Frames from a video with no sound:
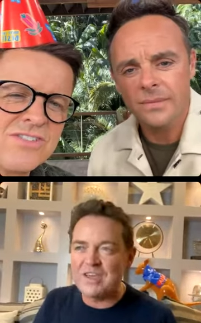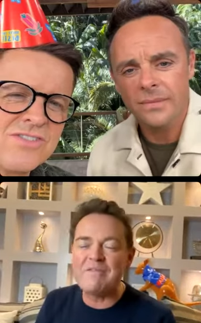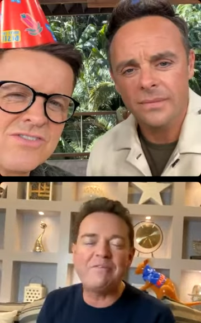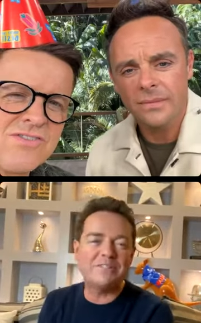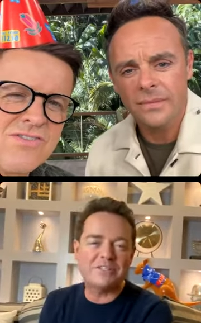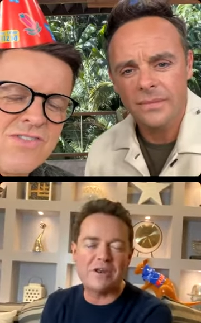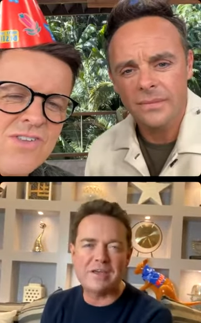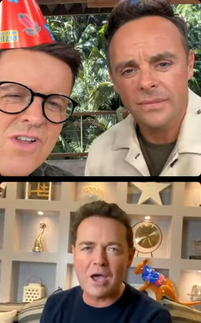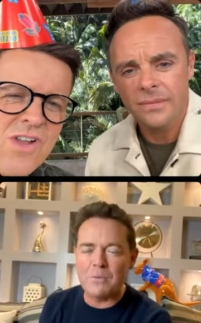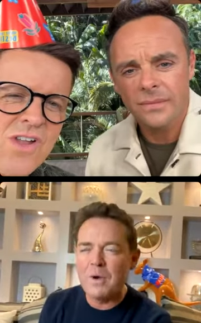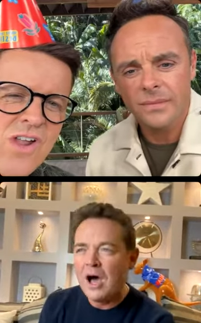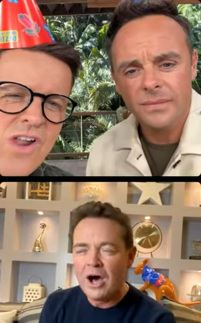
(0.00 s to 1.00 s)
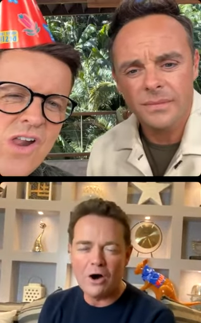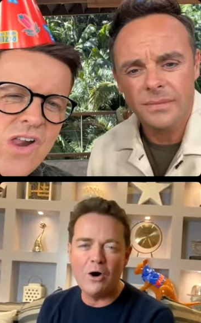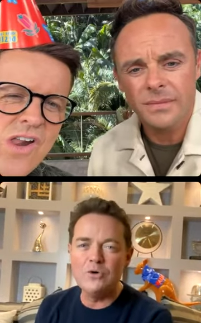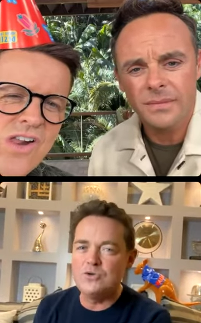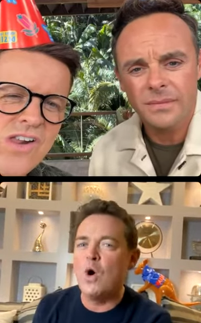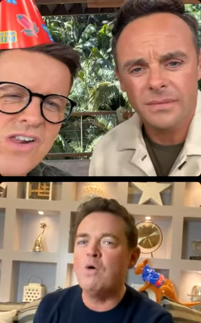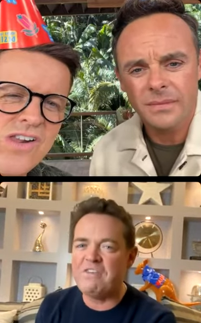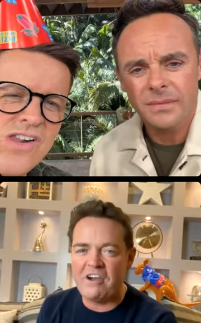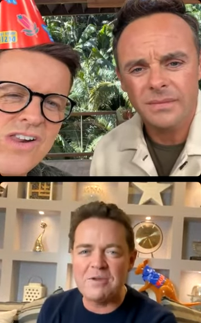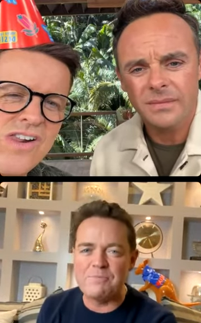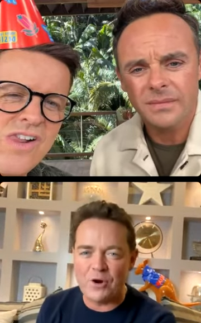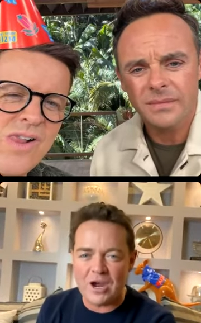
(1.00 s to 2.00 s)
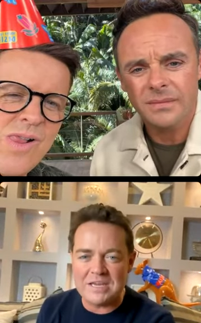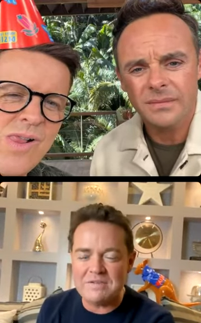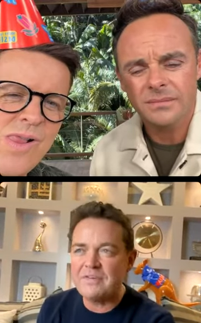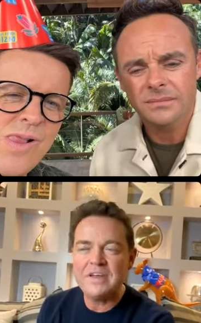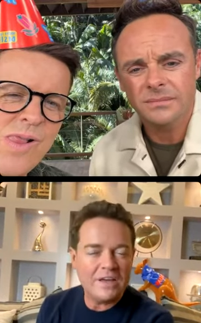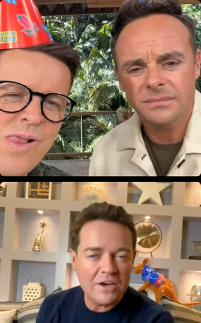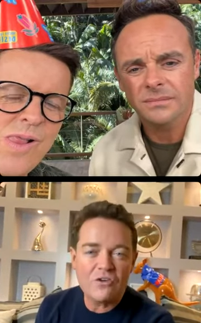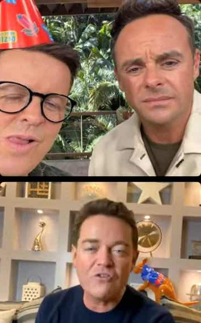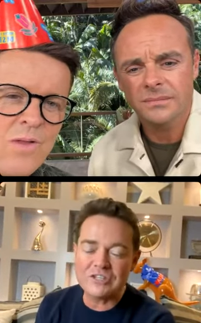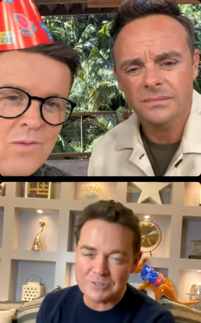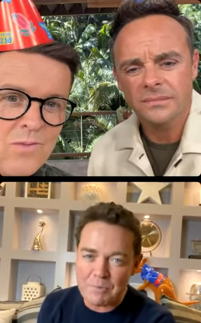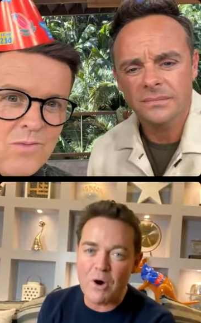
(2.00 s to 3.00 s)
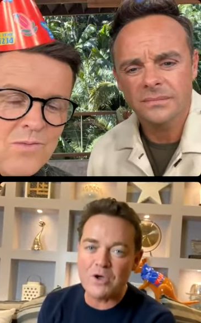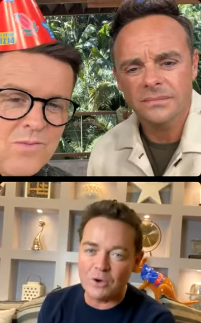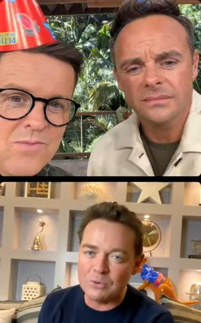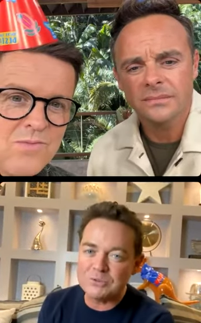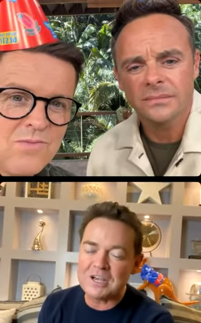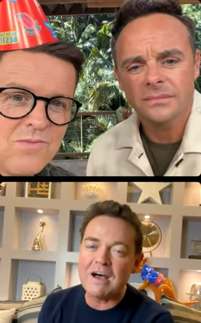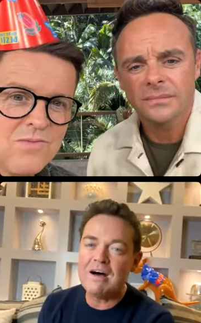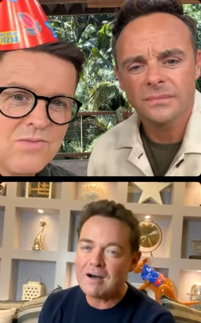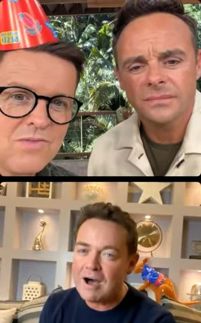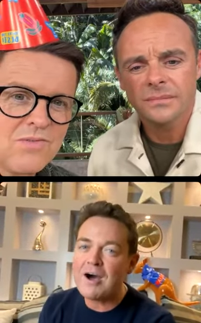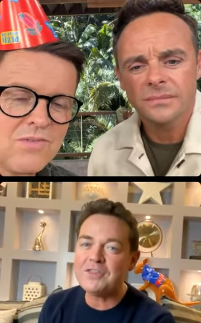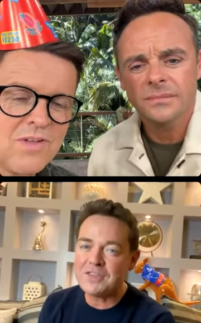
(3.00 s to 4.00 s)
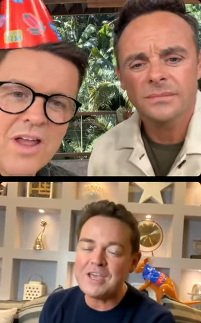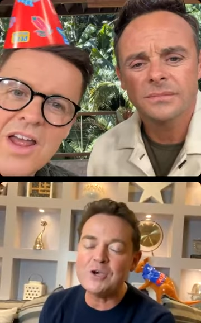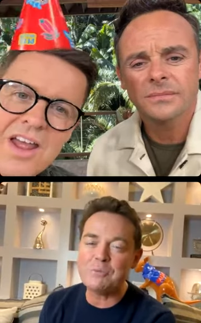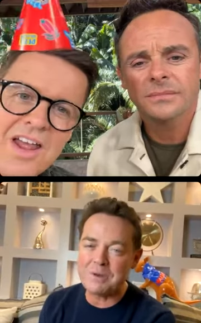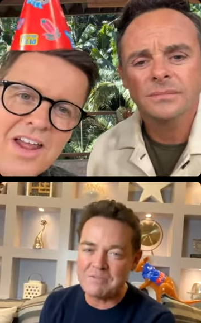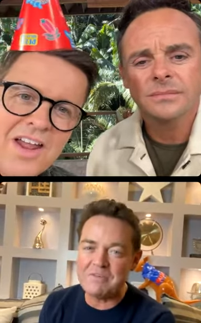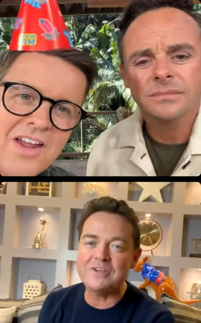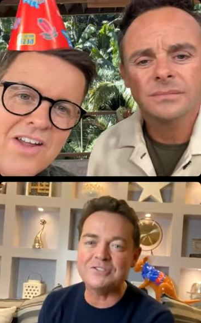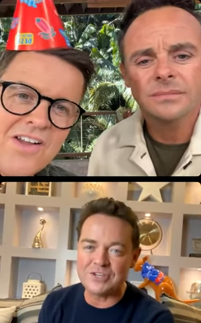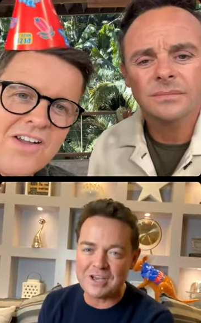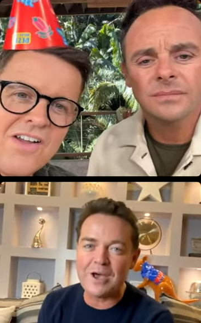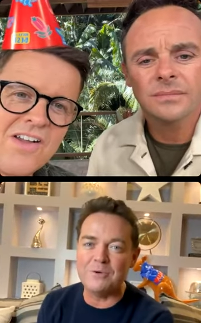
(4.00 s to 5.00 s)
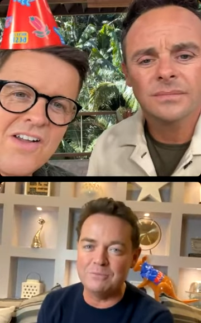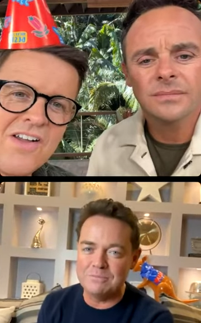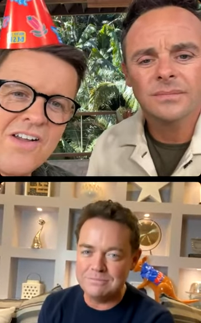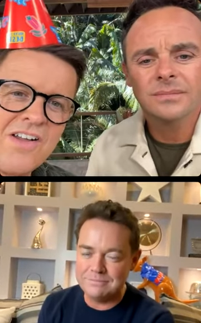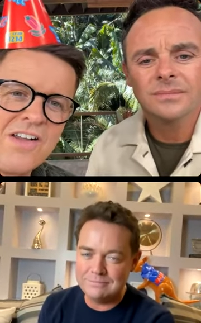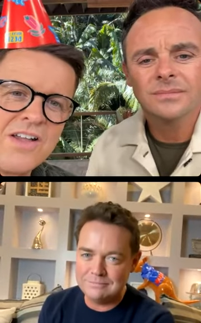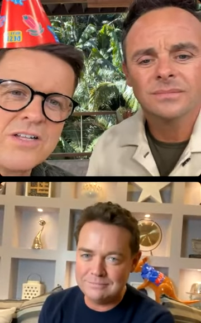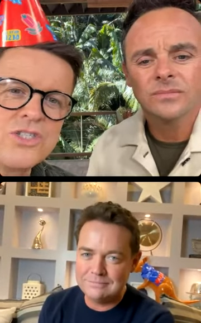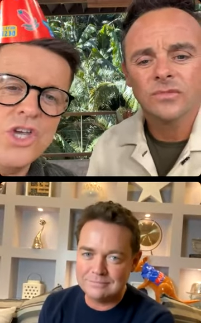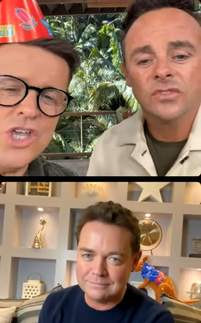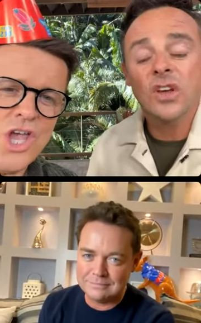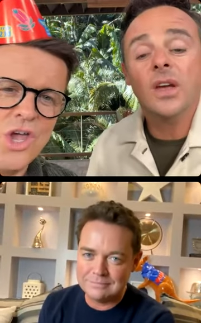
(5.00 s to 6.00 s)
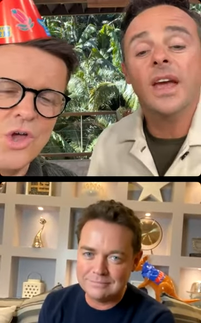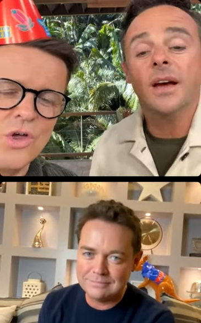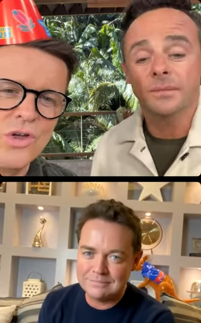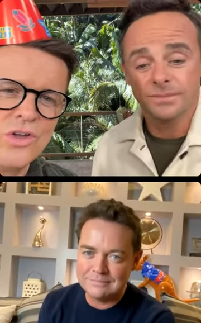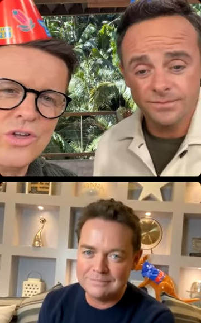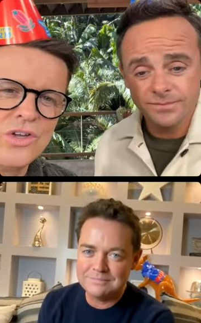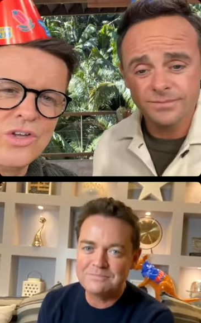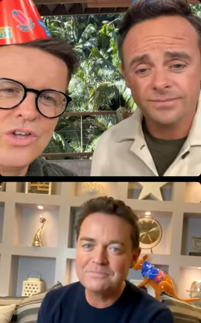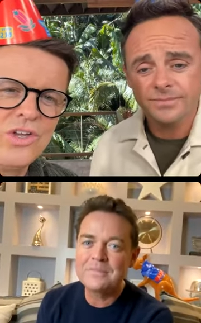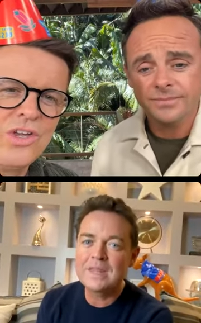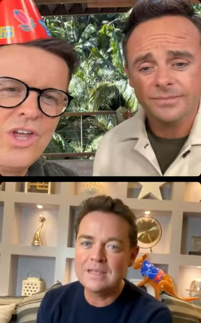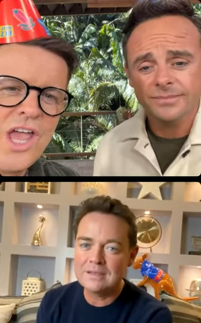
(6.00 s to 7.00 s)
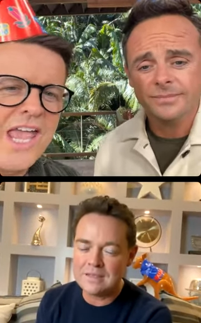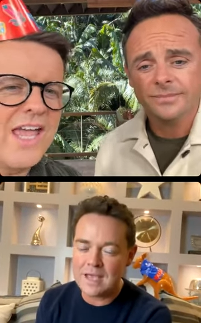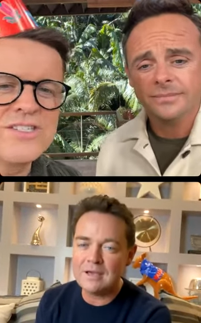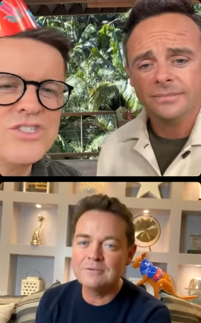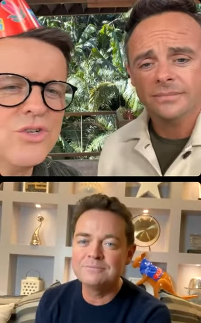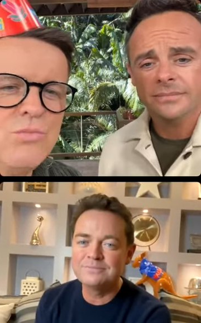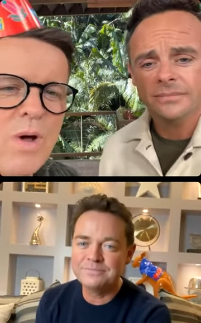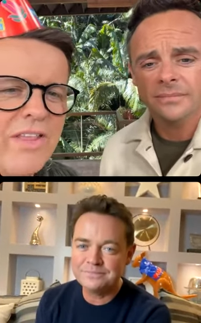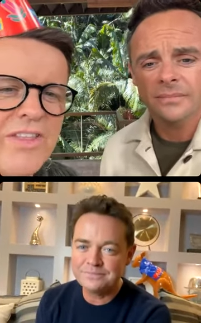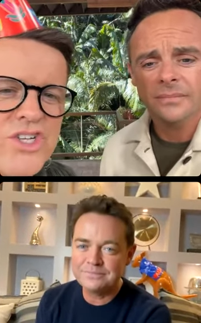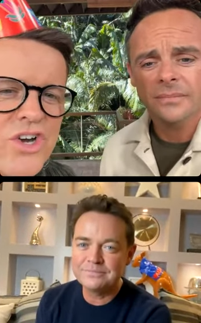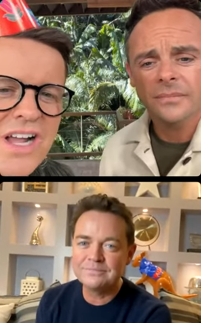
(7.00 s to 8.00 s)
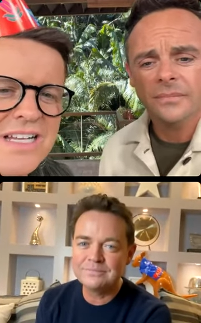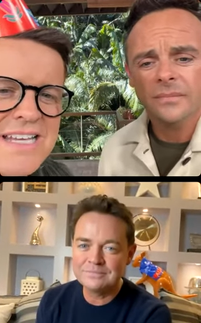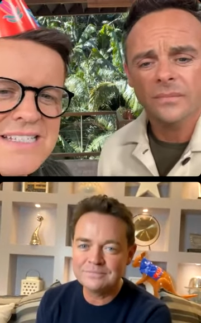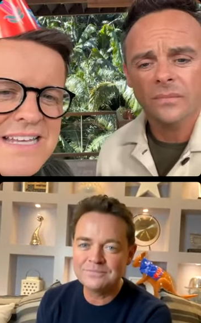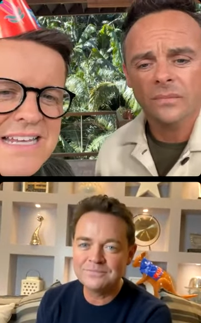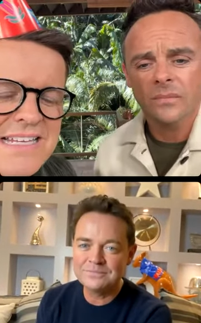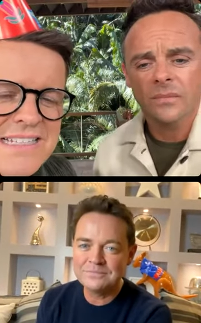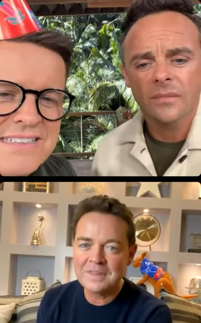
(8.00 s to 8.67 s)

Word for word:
Speaker 1: everyone's going to go, "Oh, you're very brave." Chris Moyles, I think, could be the first to go. Do you? Yeah. He hasn't done well in the trials, has he?